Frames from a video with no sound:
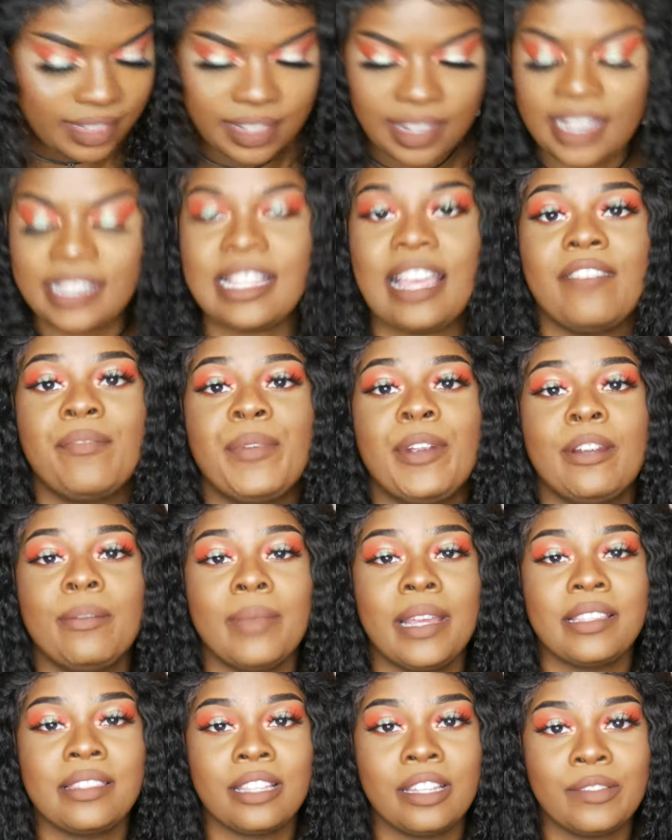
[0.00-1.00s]
because I've burnt
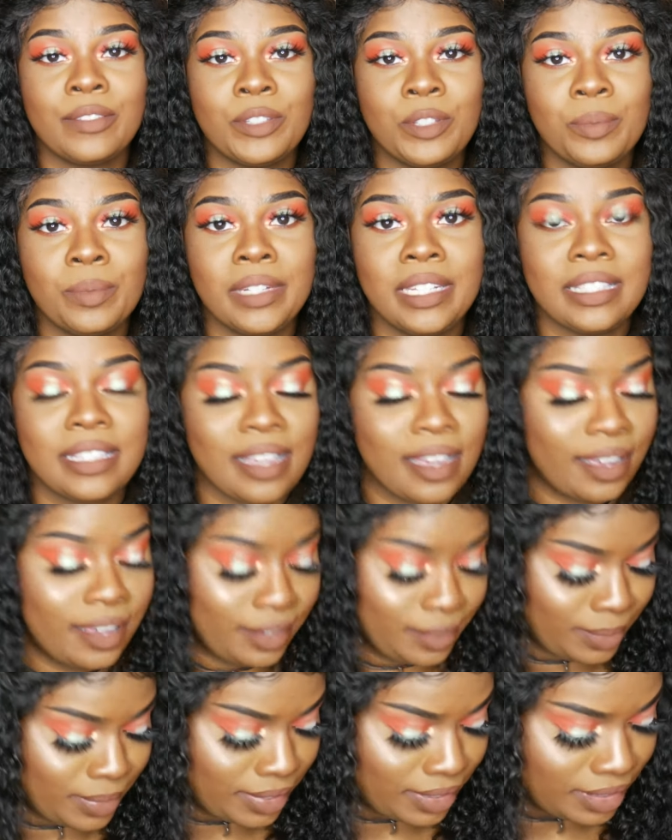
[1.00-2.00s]
myself too many
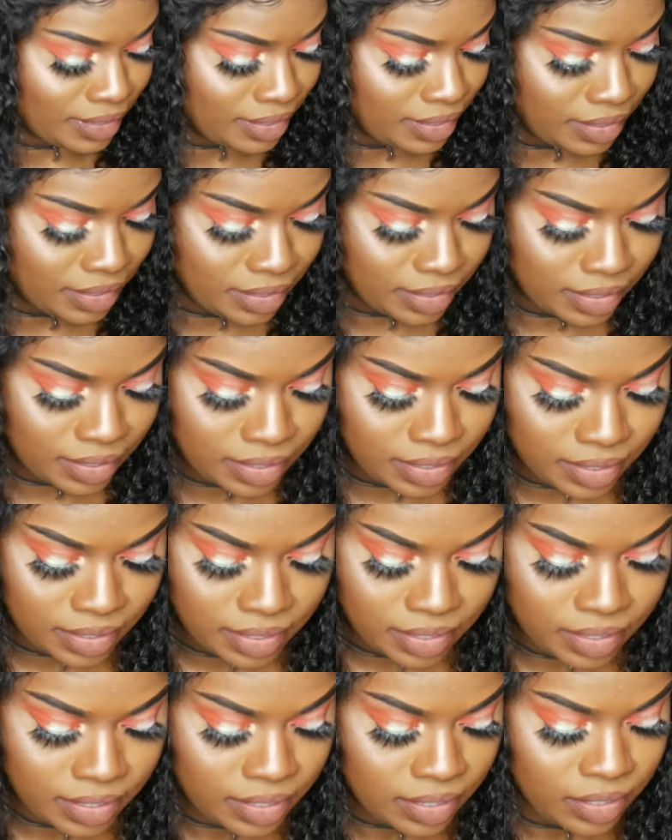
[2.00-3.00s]
times
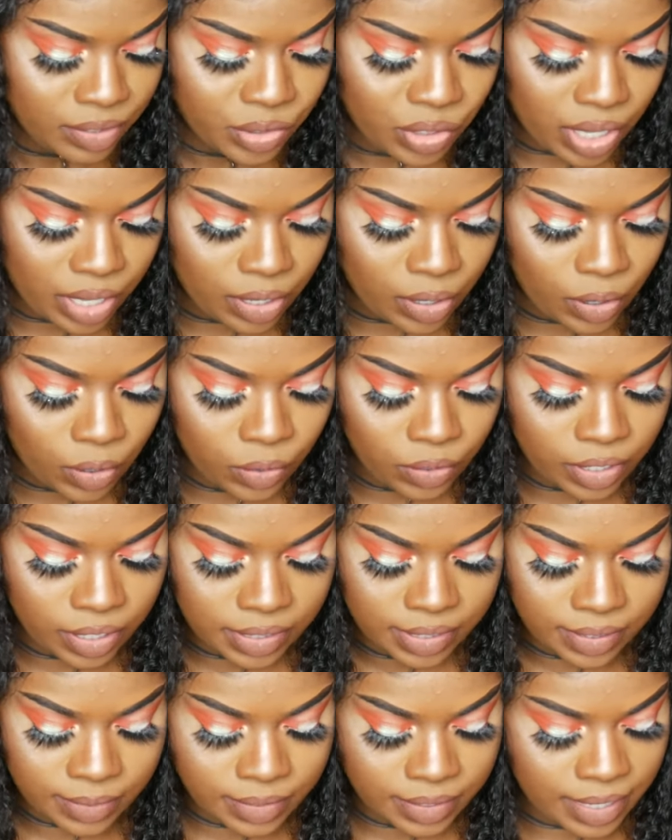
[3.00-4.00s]
trying to hold
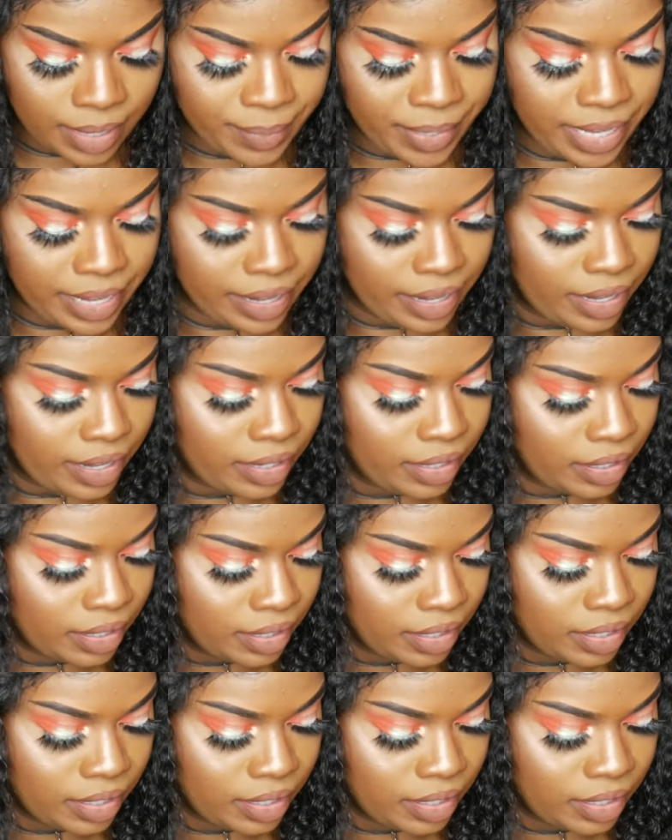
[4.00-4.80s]
on to some hair.